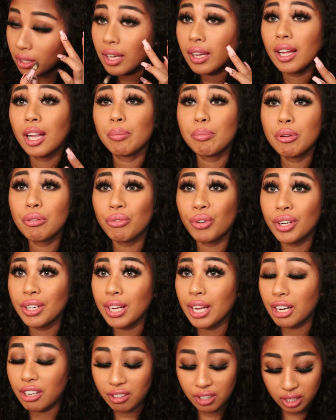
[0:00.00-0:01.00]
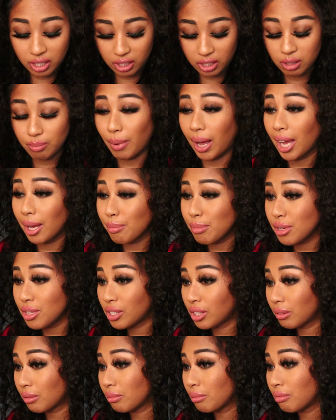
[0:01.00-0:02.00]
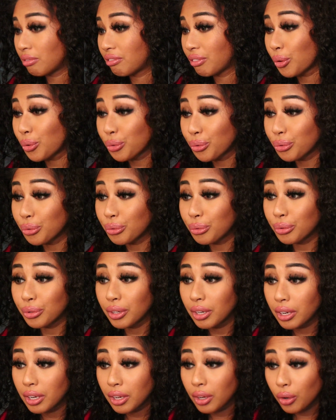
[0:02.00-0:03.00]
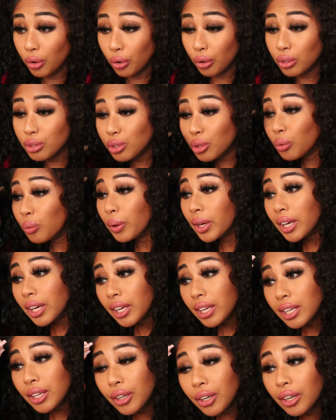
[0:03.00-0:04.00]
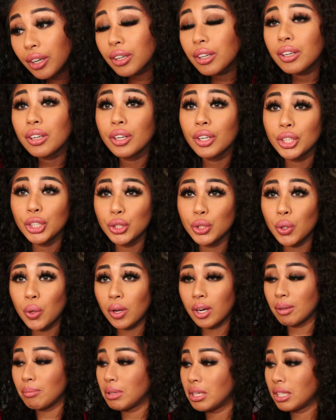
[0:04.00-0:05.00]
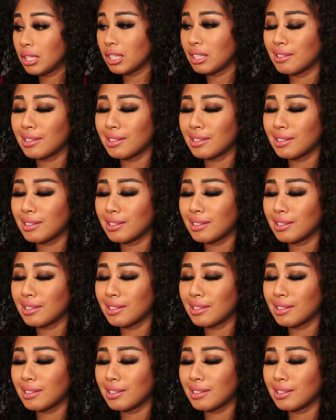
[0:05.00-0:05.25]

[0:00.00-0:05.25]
help me run errands, buy me some food on your way here, you know what I mean?